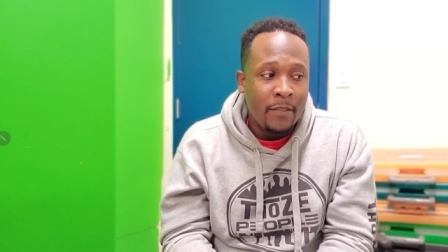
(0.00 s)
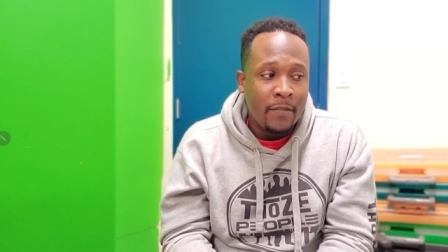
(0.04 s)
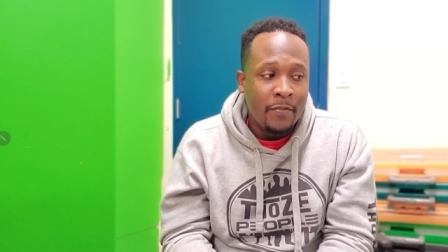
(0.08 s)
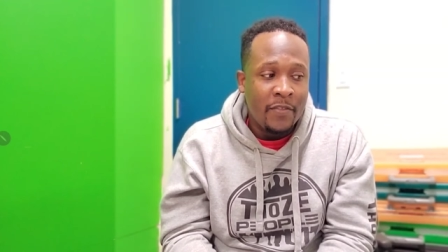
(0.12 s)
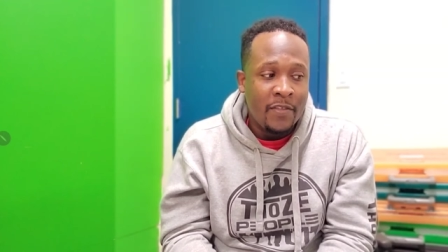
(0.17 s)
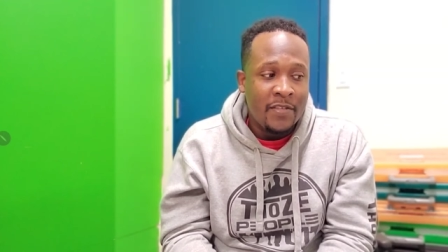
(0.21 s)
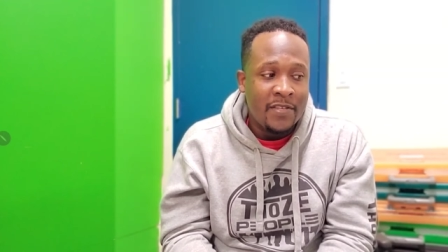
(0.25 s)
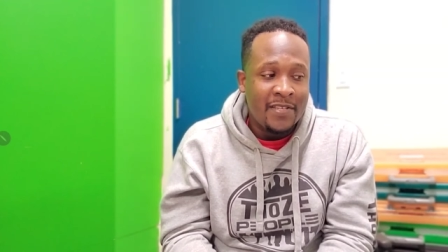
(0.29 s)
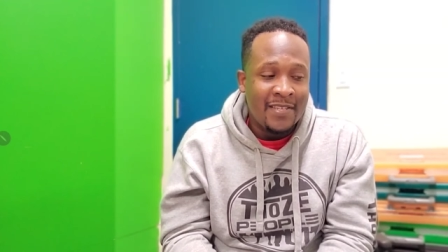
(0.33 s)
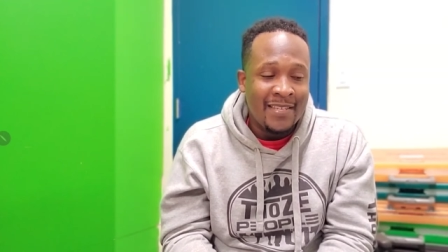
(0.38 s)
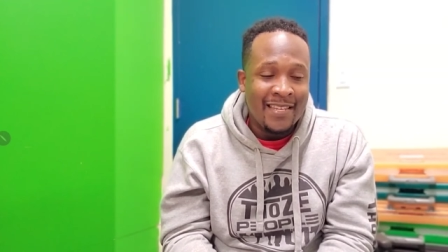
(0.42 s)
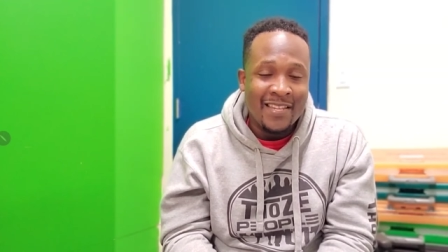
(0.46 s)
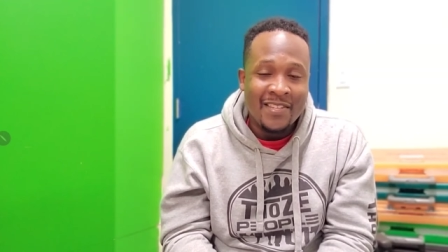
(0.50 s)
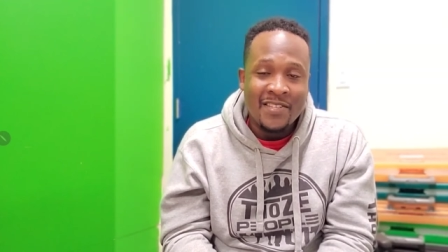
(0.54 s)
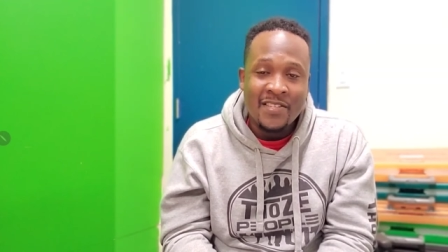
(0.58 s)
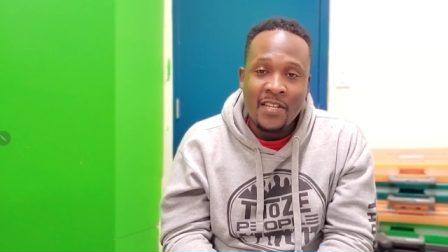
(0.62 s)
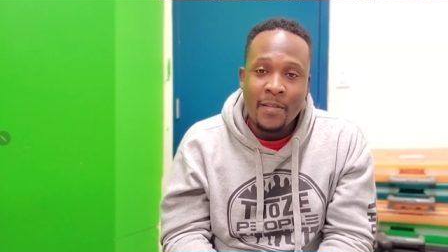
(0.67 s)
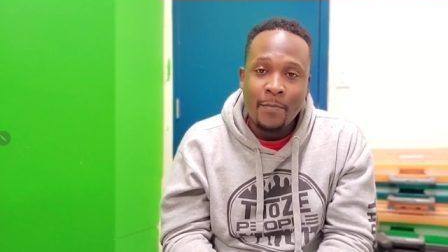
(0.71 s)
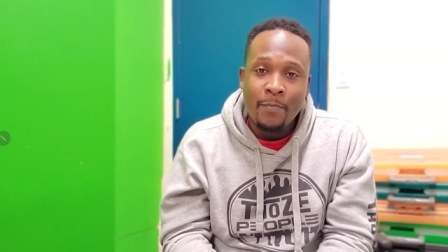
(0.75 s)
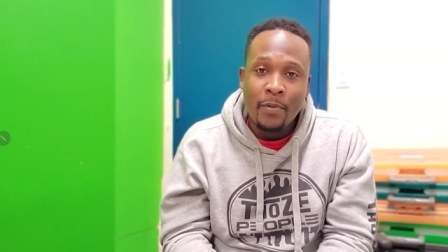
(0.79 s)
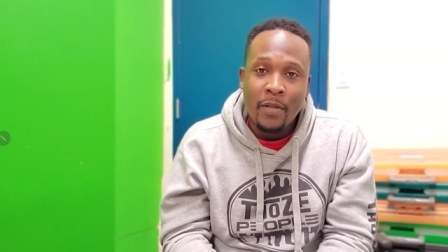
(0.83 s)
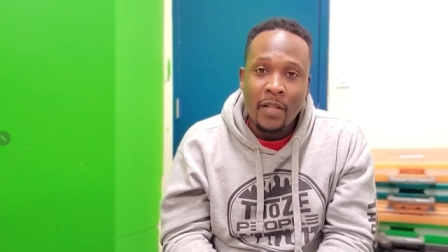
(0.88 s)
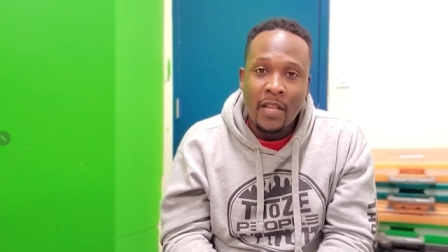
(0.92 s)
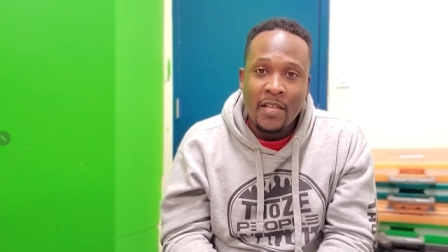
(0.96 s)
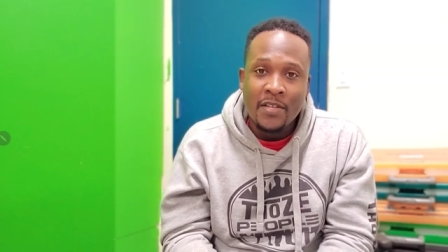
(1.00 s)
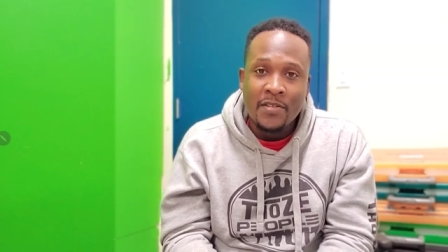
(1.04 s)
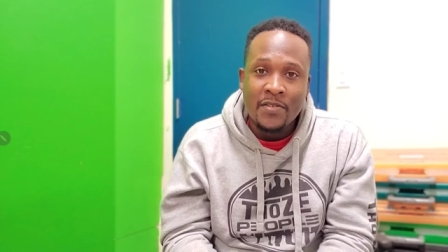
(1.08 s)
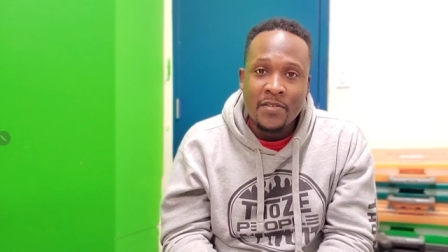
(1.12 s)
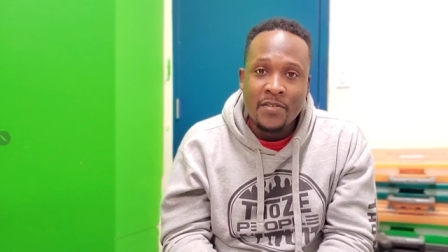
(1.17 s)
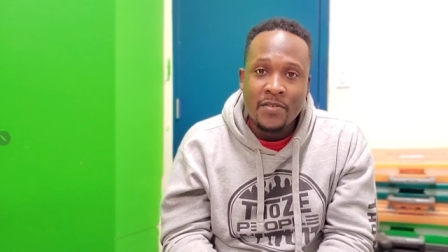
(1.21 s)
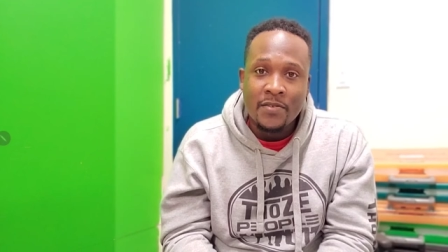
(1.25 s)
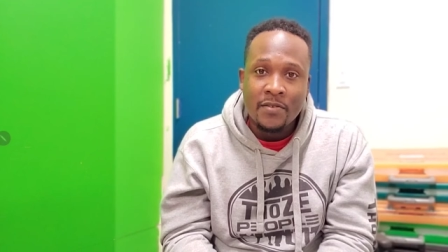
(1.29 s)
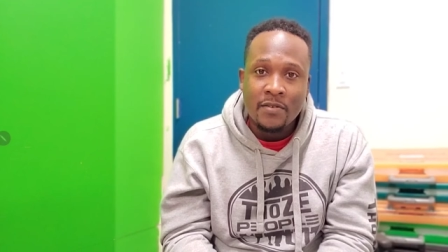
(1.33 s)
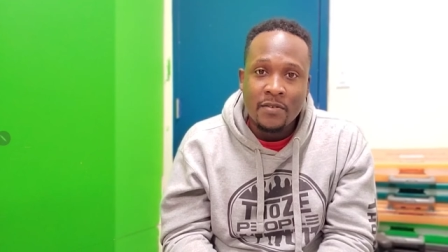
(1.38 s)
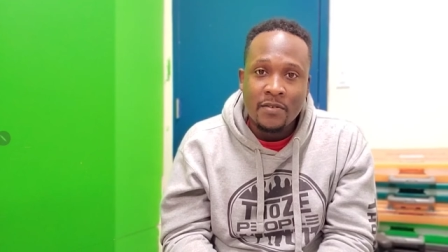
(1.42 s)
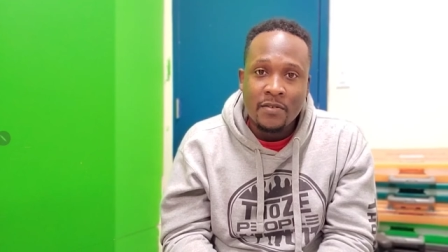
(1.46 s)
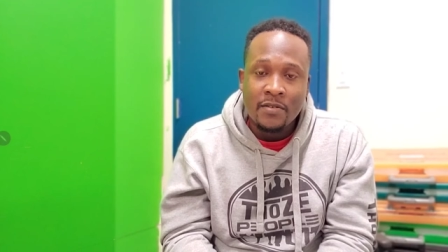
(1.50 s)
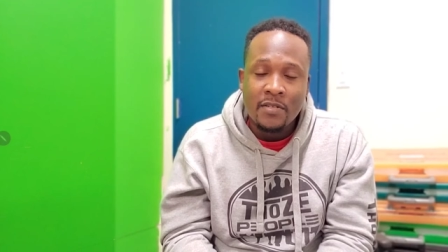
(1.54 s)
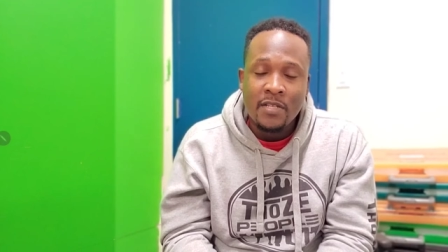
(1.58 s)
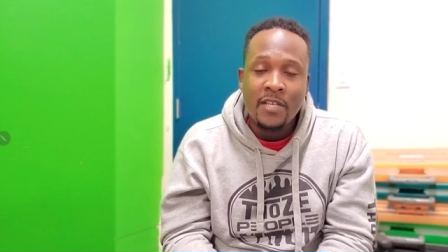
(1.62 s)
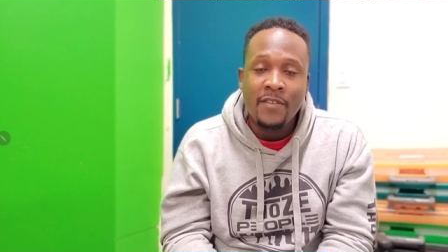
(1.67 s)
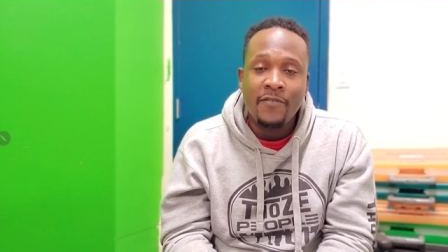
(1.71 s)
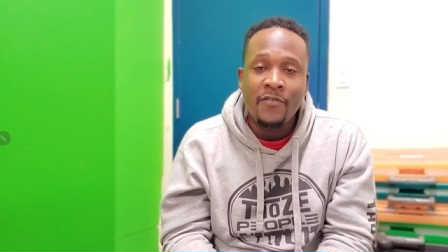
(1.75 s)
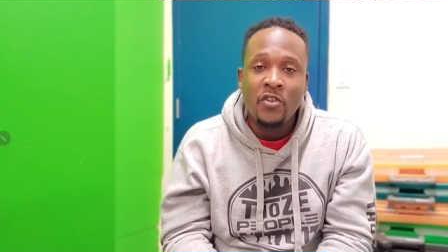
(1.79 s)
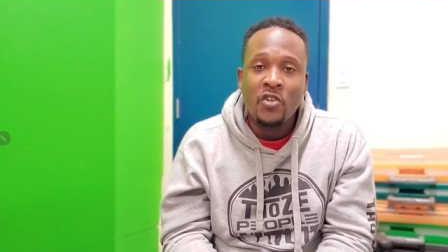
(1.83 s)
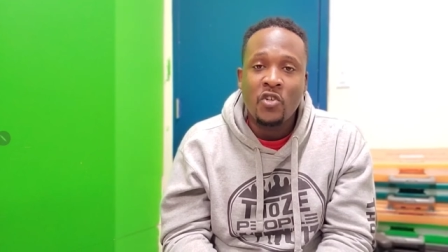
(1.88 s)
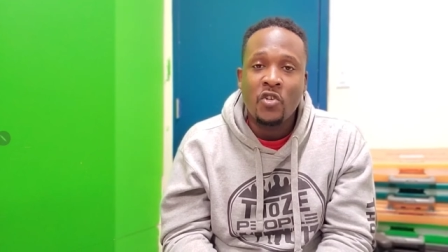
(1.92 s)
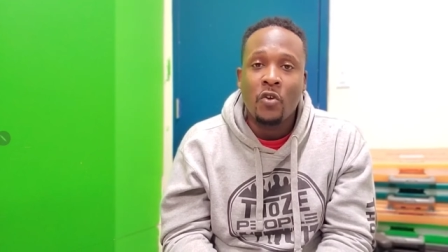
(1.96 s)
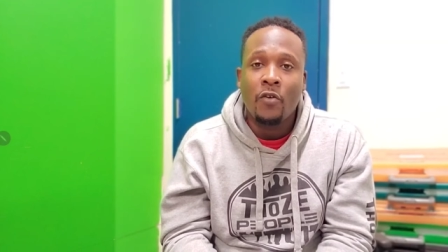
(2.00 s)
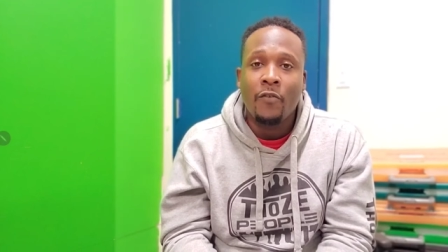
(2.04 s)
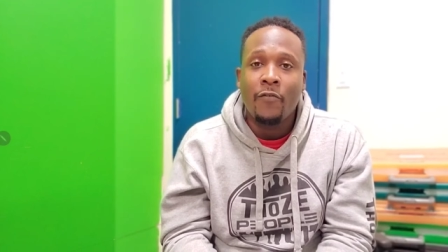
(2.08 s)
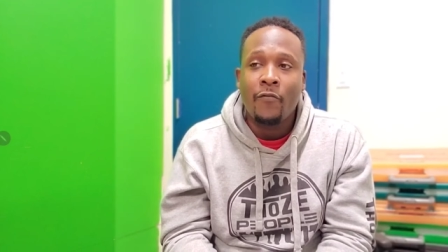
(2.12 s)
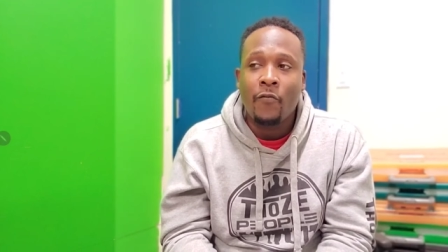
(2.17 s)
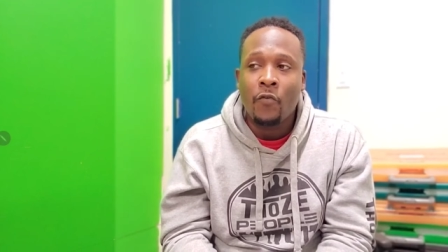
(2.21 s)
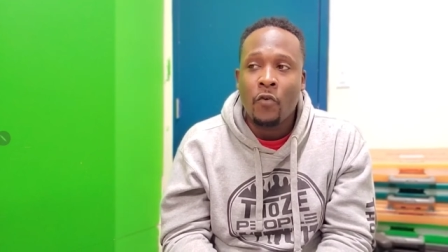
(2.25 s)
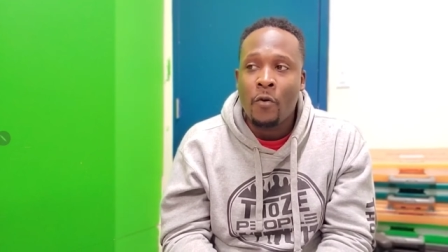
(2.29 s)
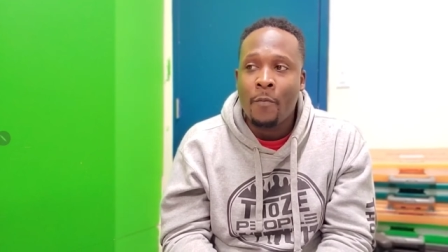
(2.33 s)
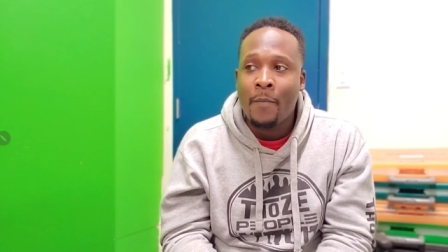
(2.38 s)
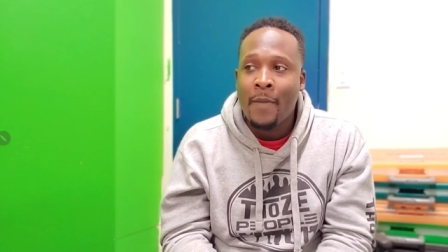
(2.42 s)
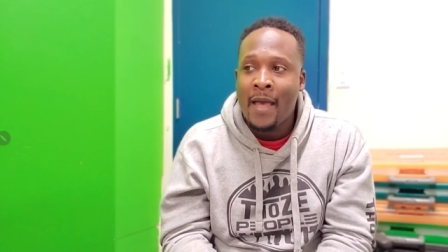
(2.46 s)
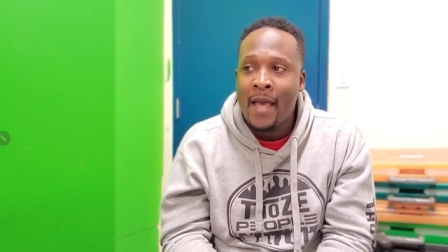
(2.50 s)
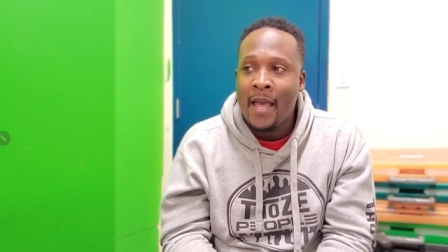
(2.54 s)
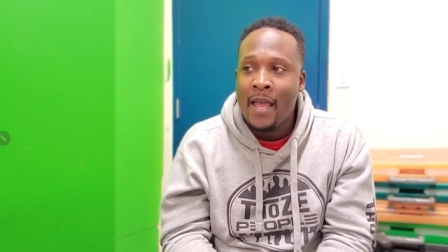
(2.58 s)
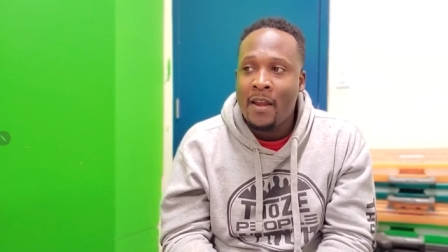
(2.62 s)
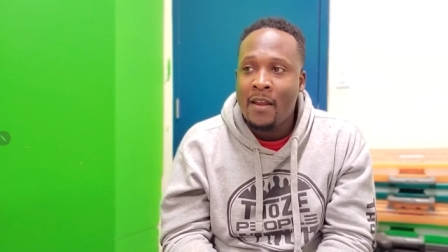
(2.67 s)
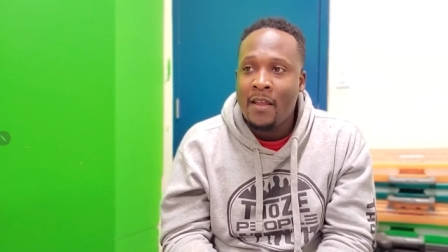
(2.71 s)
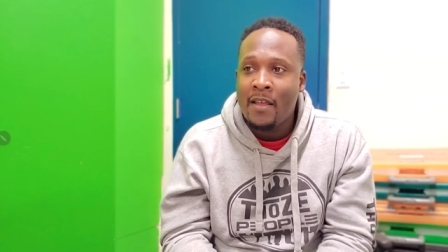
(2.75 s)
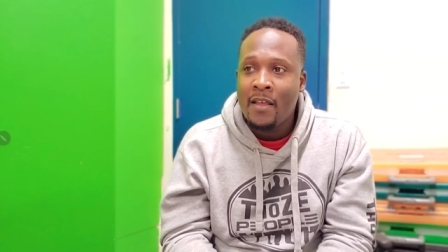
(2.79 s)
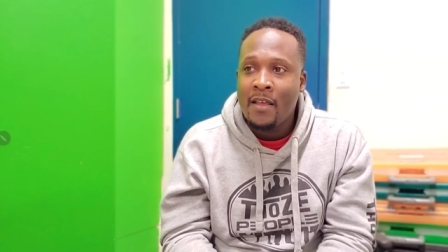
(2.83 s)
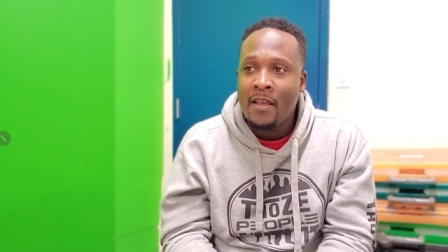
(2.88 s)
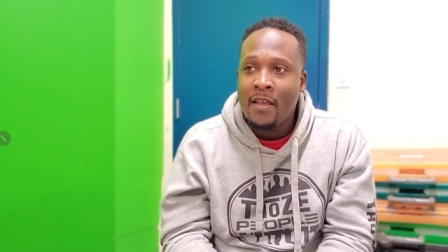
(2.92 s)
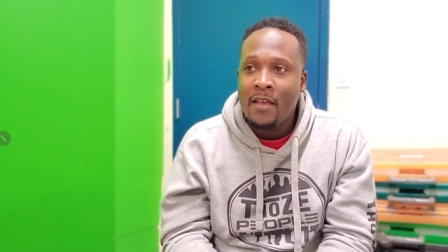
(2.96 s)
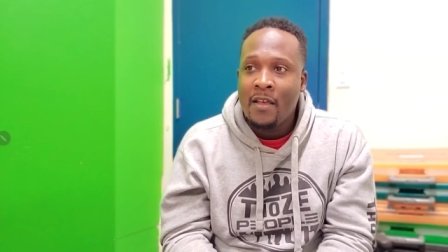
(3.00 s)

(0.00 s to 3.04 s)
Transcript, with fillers: this Disney+ TV show format,